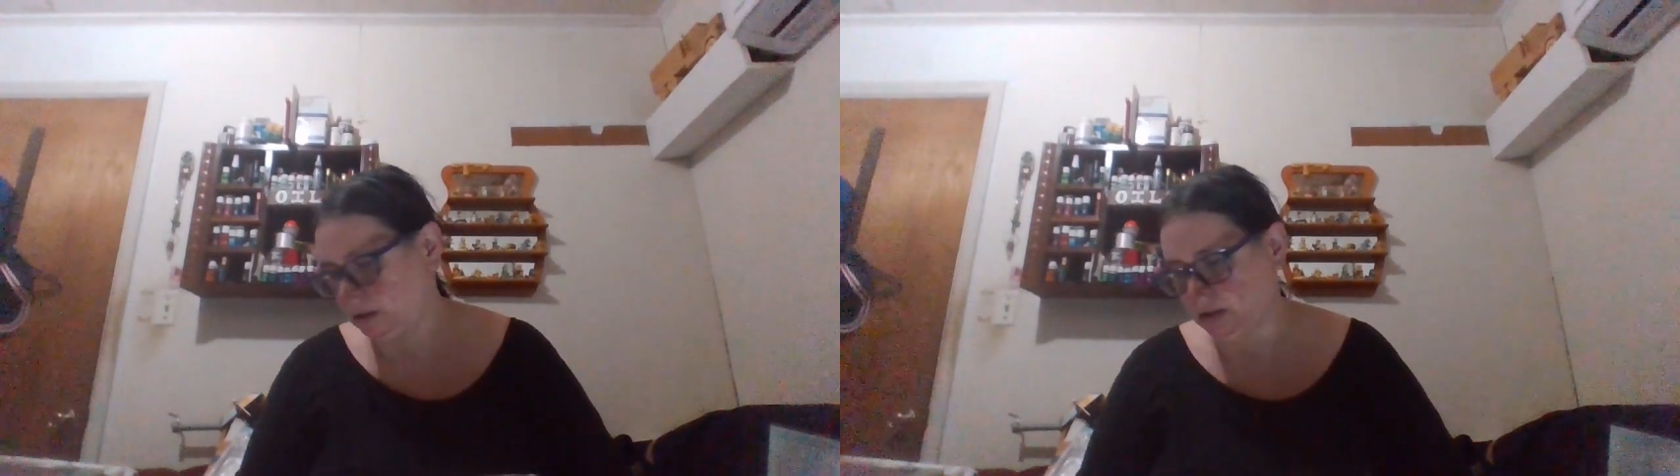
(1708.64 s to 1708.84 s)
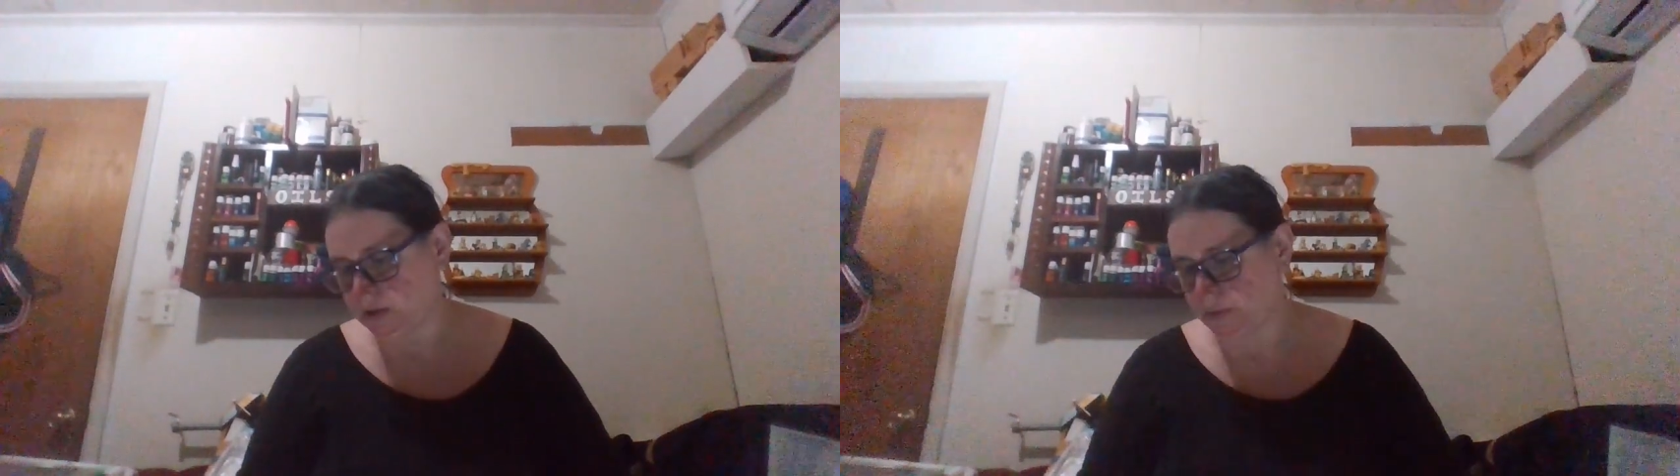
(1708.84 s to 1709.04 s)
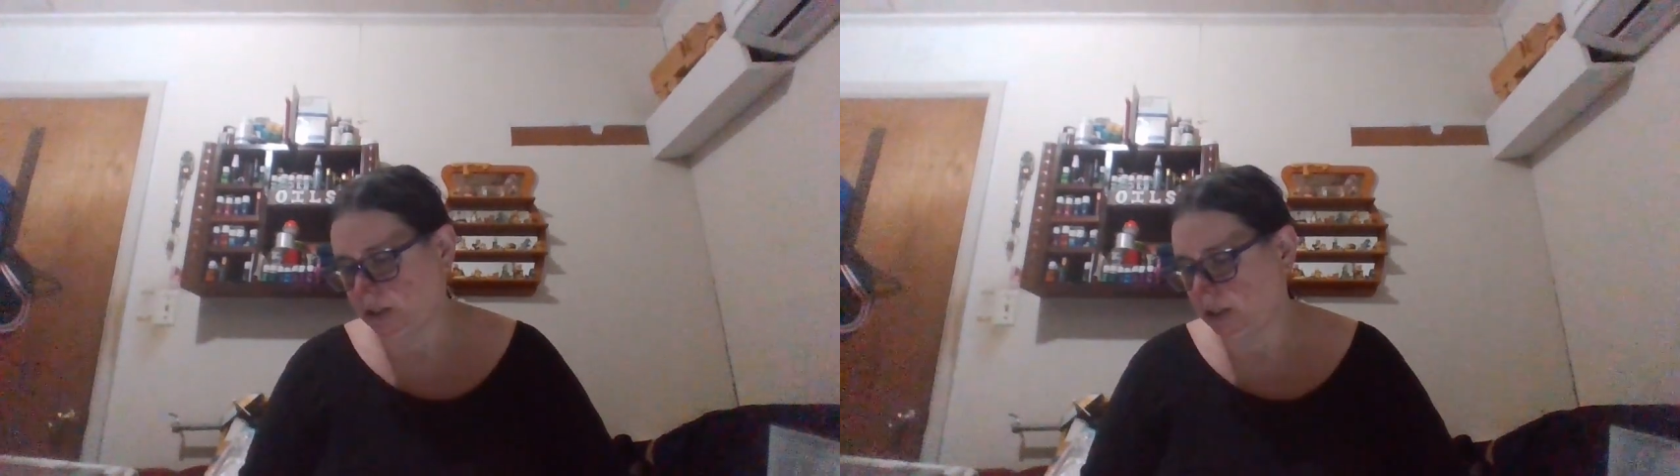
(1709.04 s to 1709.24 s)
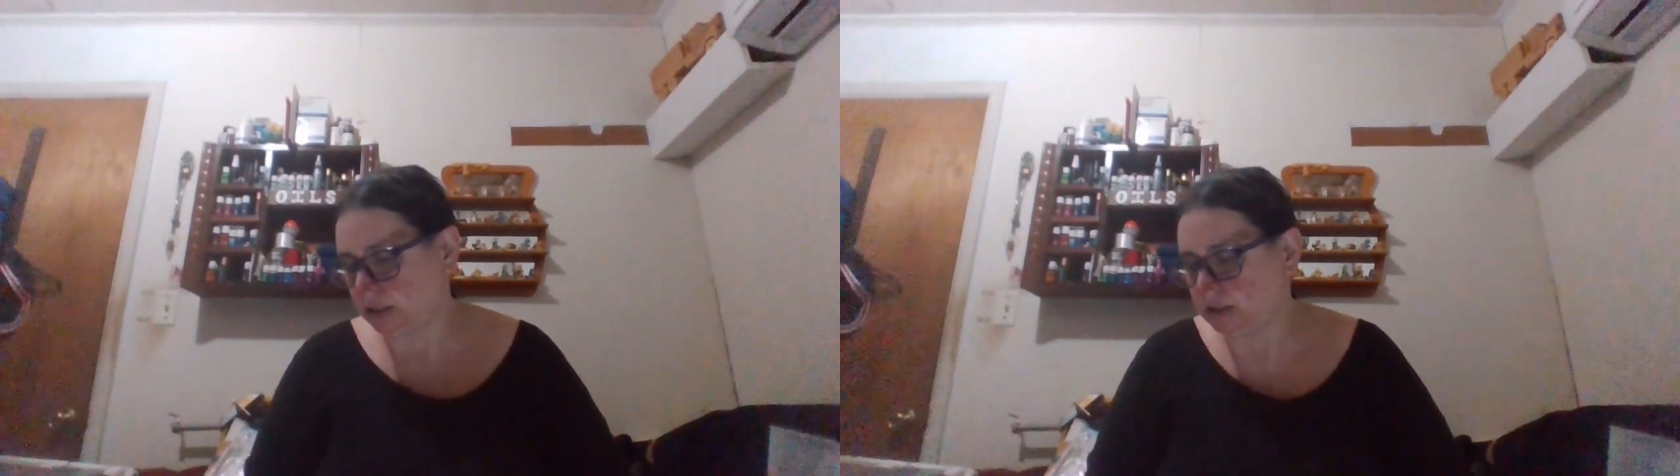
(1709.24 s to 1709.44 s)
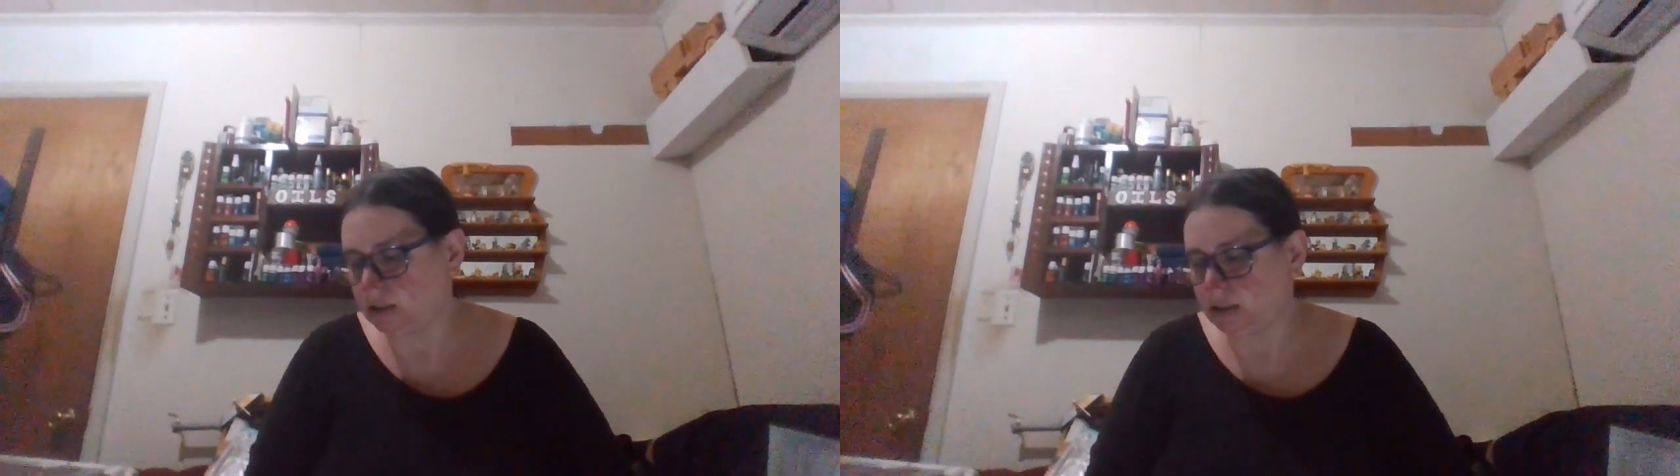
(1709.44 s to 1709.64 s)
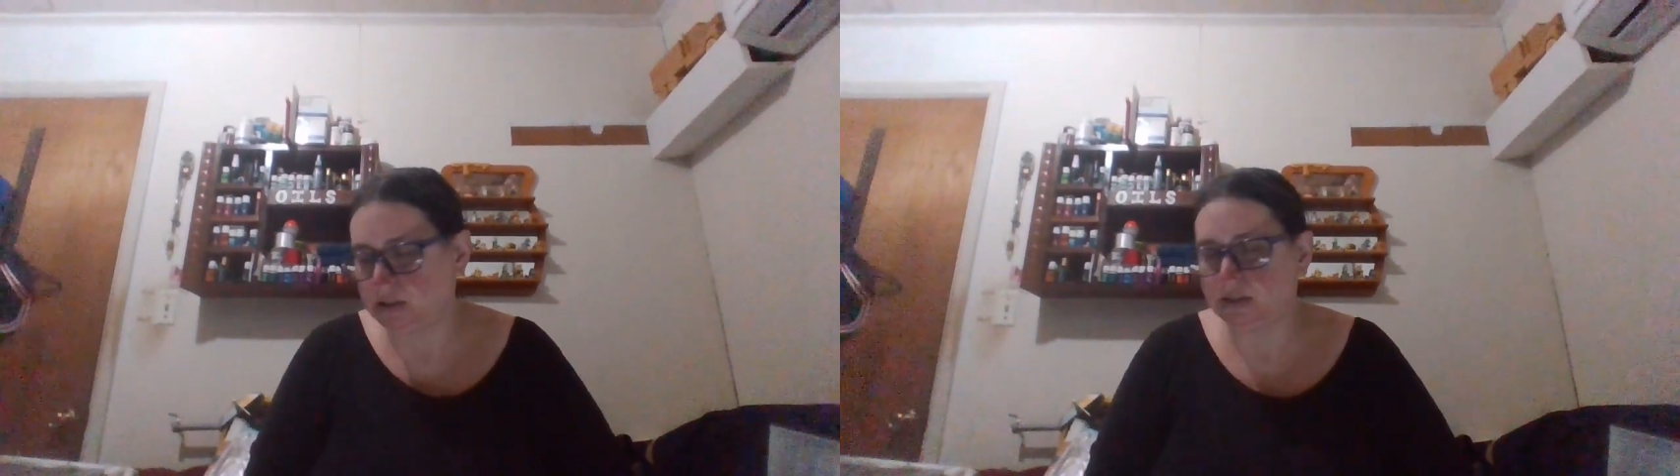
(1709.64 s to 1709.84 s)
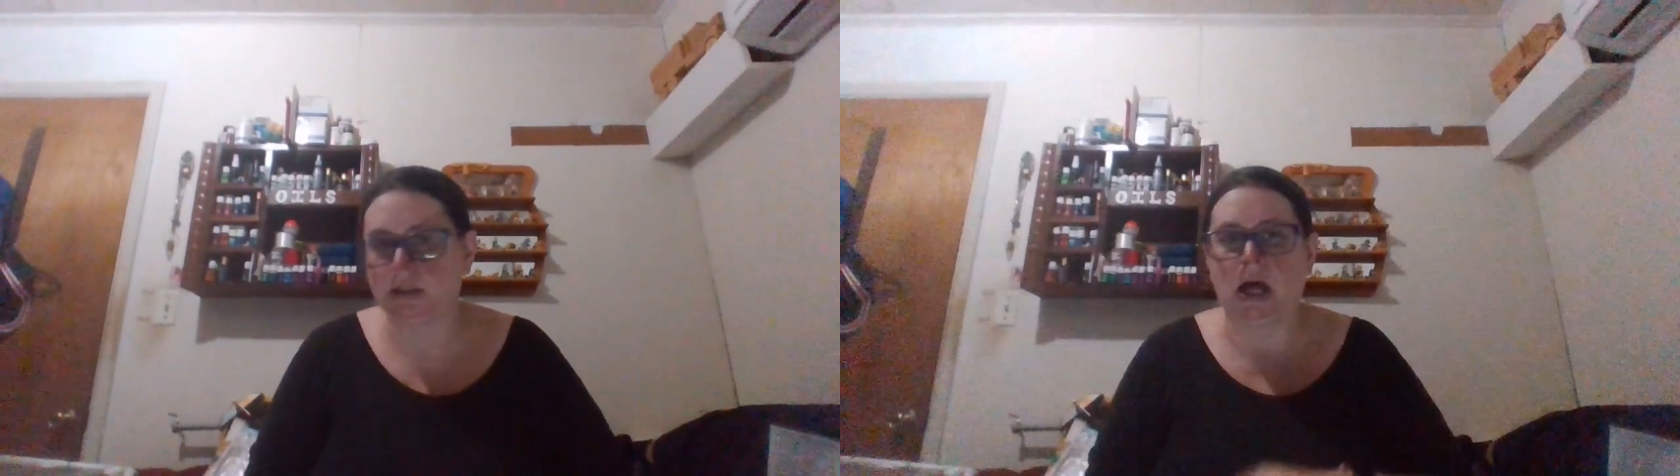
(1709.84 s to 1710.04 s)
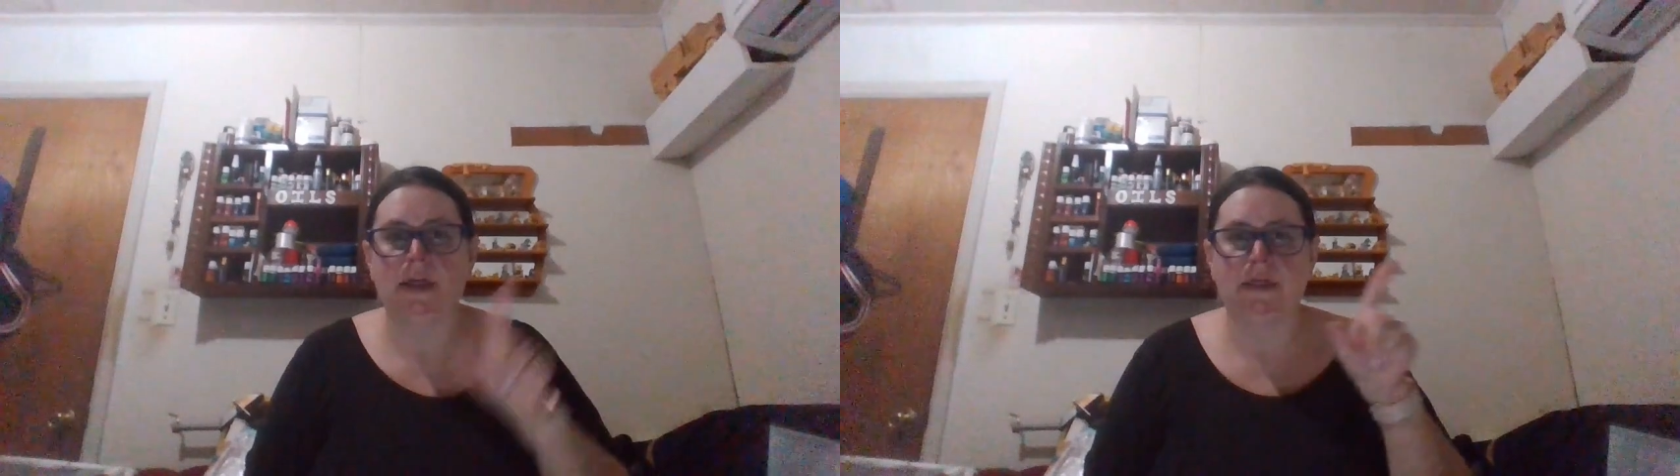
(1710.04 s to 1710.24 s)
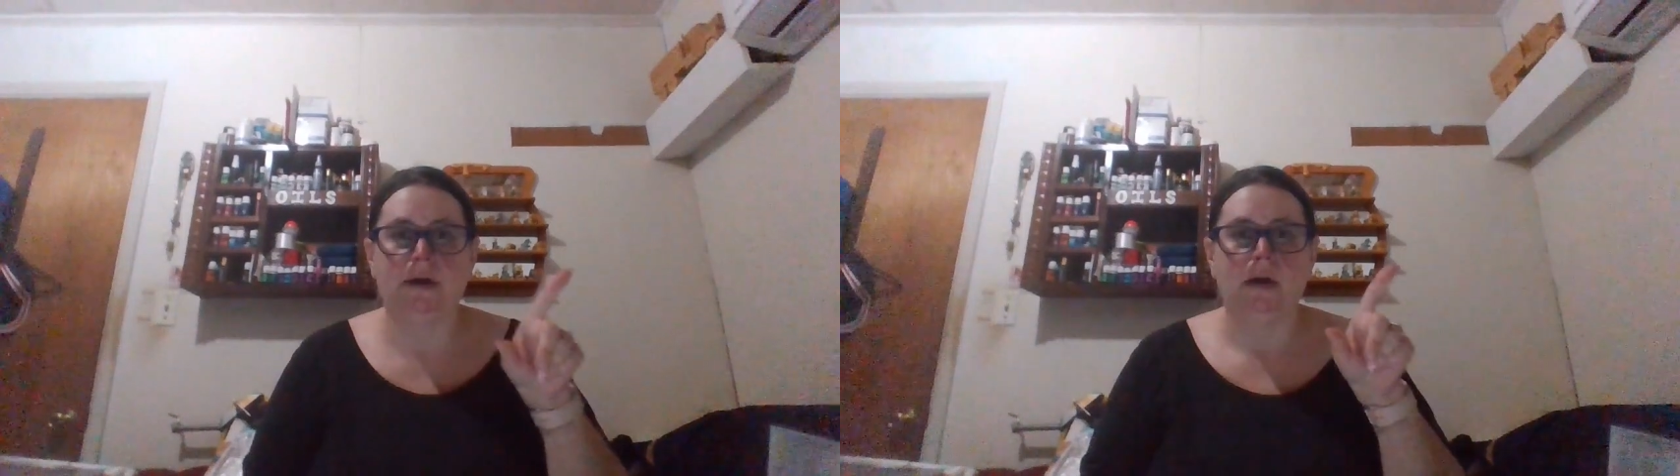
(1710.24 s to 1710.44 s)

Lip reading: on this one here. This is Sloth,